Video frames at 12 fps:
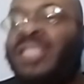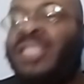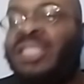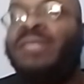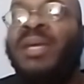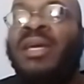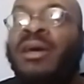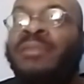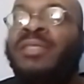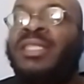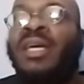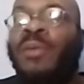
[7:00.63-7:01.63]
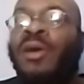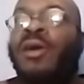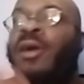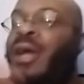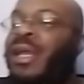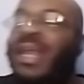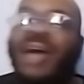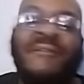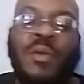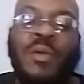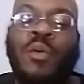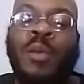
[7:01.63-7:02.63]
should be upset with her and not
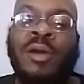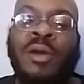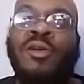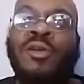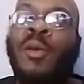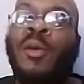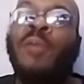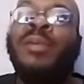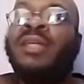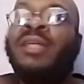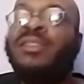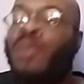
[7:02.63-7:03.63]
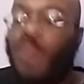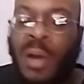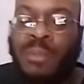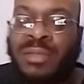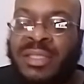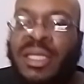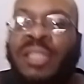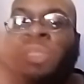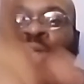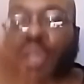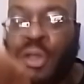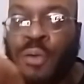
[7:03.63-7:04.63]
fool with her no more because of what was done to
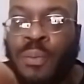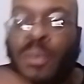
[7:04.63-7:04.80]
you.